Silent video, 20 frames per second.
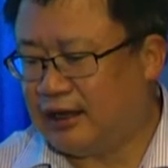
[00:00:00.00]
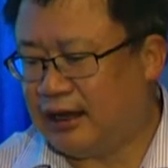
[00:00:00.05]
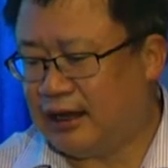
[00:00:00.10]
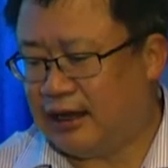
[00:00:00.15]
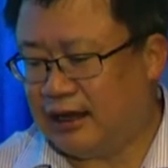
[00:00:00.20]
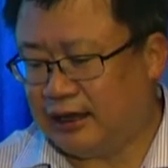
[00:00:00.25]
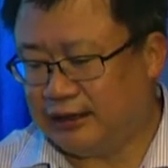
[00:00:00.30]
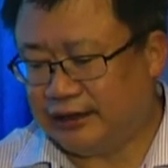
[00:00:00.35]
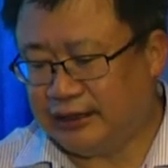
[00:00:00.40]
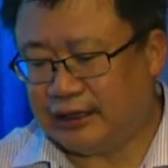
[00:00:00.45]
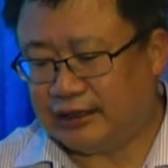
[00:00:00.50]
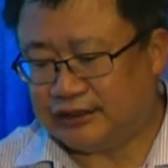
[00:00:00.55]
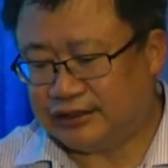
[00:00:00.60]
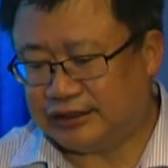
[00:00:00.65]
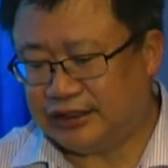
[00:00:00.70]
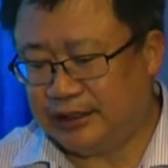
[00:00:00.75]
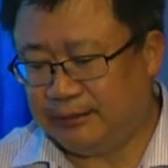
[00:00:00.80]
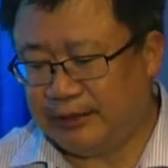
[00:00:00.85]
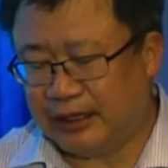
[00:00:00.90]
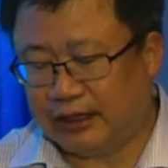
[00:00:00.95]
I think I'll
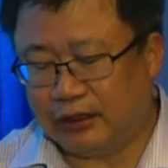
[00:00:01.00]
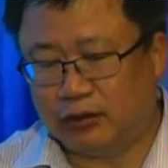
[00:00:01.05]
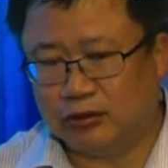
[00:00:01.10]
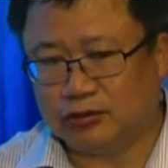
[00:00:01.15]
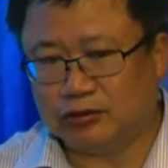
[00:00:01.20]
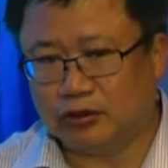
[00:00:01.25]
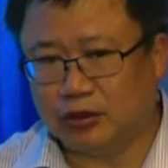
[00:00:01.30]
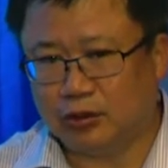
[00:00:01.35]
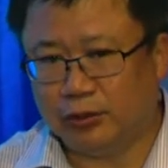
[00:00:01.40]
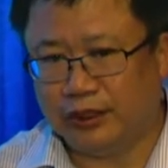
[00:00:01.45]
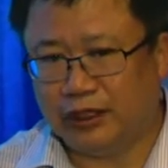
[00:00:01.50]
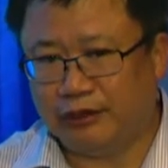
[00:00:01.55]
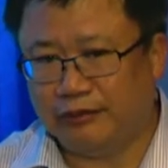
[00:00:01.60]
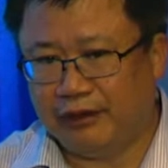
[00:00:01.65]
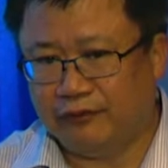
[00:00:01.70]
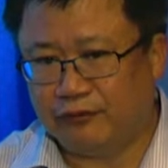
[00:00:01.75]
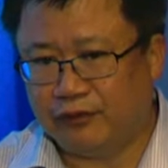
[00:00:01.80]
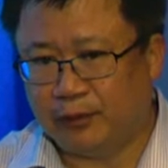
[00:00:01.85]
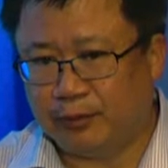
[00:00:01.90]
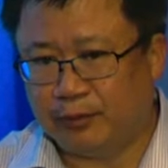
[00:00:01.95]
skip that also with the
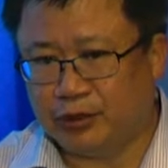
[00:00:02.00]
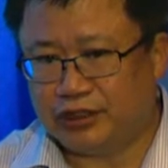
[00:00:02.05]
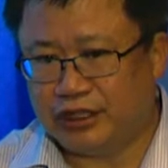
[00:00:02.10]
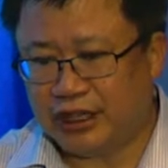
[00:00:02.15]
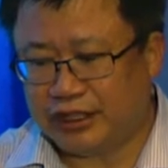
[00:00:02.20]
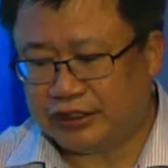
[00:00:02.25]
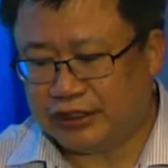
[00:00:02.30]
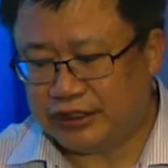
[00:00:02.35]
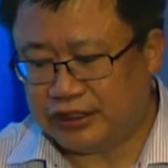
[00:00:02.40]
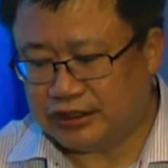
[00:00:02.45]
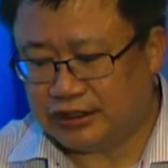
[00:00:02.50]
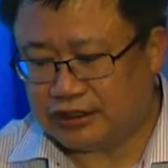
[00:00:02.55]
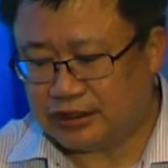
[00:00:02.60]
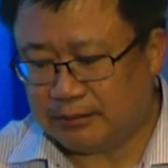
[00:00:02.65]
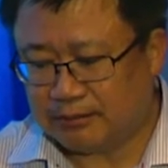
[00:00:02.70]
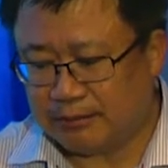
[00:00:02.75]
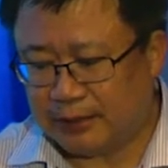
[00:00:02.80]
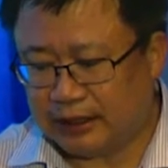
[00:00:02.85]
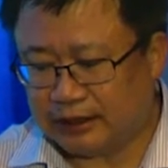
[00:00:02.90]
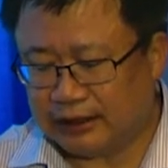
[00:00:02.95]
rainfall projections,
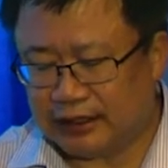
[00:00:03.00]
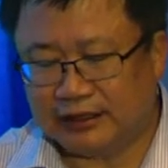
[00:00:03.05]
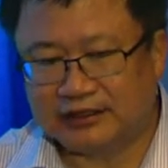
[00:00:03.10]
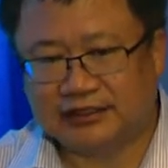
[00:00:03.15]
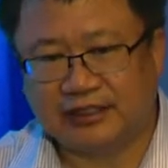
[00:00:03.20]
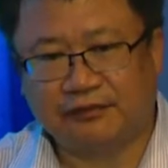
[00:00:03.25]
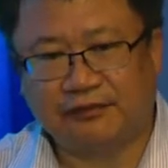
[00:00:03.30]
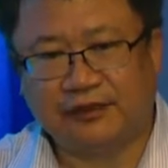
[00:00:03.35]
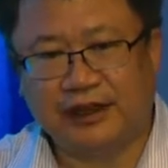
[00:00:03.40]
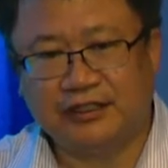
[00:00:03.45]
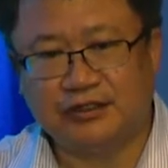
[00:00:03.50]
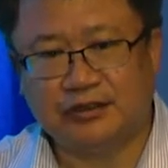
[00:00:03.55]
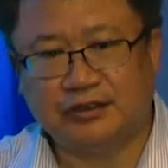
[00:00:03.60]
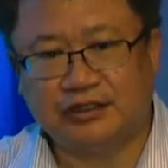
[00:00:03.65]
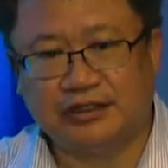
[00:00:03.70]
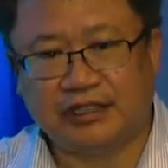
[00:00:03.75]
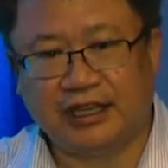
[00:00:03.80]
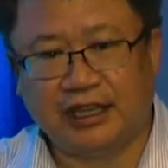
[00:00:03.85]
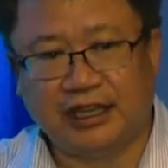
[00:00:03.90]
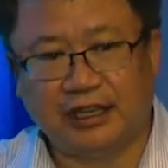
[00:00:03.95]
but suffice to
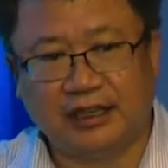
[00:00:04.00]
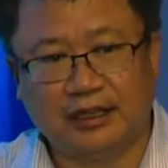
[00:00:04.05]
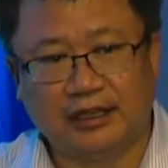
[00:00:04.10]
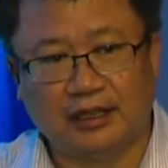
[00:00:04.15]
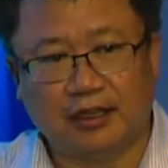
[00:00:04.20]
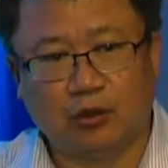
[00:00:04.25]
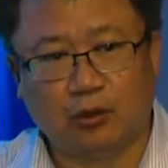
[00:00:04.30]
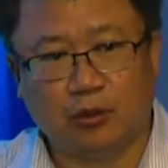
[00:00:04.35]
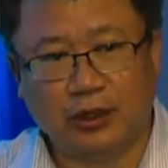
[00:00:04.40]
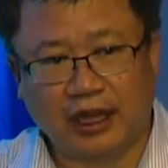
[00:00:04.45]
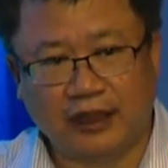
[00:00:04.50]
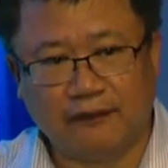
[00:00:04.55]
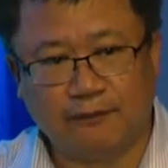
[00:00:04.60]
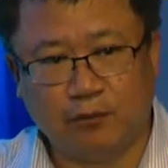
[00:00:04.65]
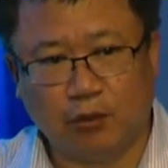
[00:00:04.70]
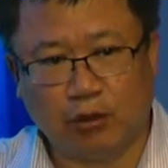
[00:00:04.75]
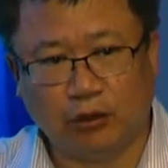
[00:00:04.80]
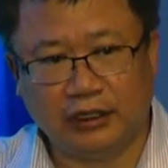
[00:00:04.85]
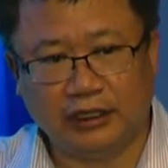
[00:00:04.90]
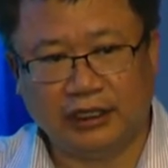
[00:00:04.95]
say, we have
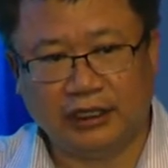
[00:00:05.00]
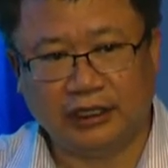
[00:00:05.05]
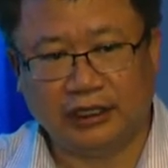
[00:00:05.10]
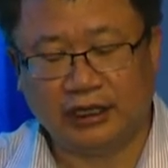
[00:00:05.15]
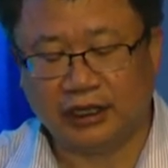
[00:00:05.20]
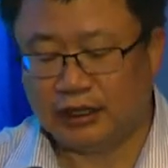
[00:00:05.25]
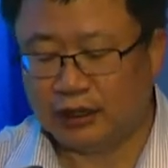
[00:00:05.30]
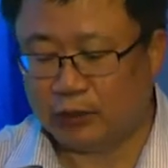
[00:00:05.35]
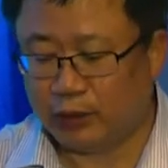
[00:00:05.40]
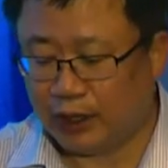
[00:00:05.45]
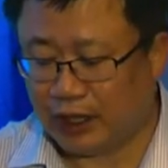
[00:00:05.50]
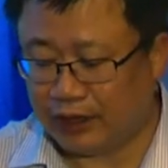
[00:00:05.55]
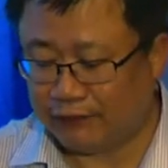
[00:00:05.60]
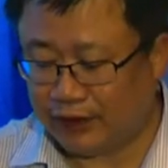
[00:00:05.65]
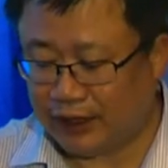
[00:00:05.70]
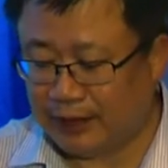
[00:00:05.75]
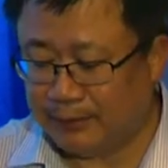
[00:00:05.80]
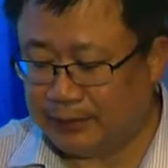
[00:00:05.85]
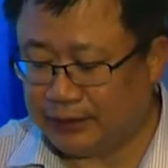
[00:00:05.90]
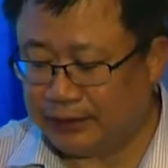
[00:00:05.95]
modeling, we have
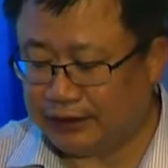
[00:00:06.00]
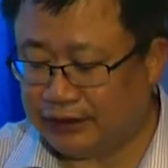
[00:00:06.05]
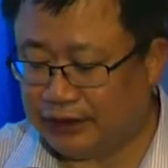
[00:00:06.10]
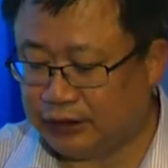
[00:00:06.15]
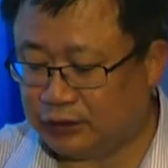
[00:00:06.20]
ability to